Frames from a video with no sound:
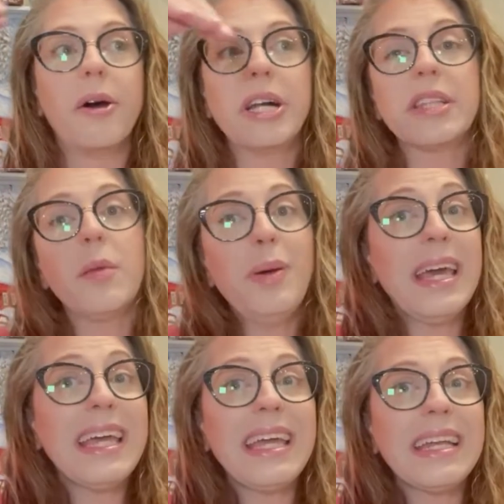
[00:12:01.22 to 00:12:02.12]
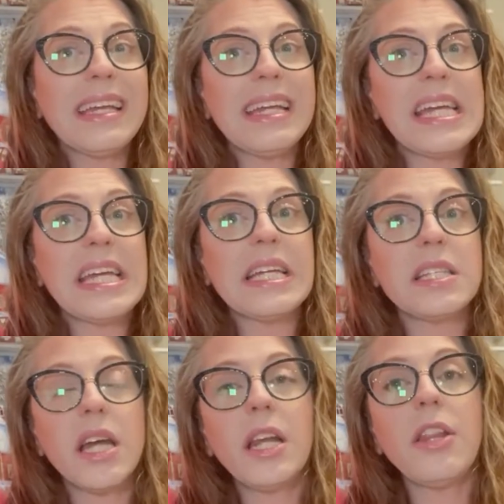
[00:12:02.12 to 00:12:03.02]
And the pen
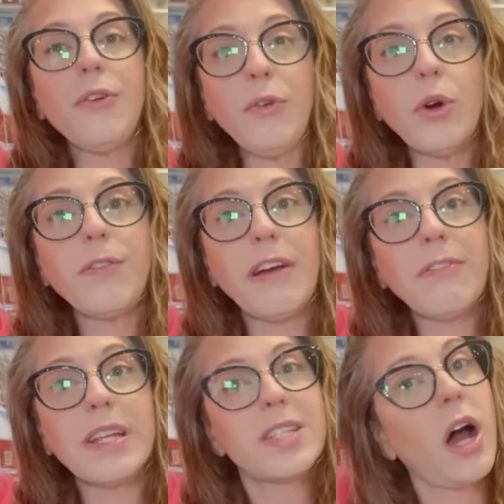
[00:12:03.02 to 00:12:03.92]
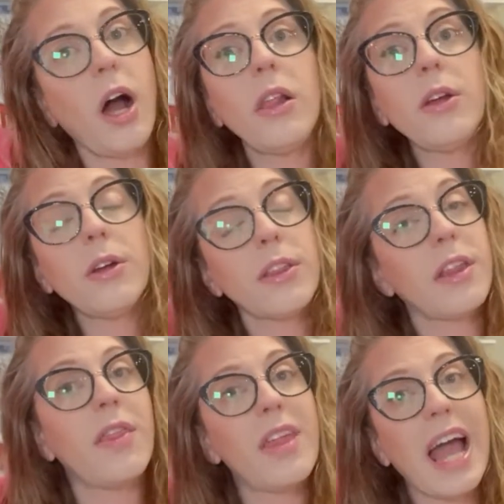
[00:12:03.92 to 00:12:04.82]
is another 4 or 5 feet taller
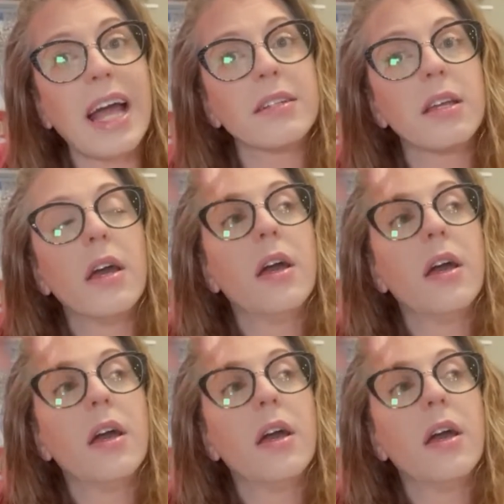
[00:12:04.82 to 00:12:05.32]
than that.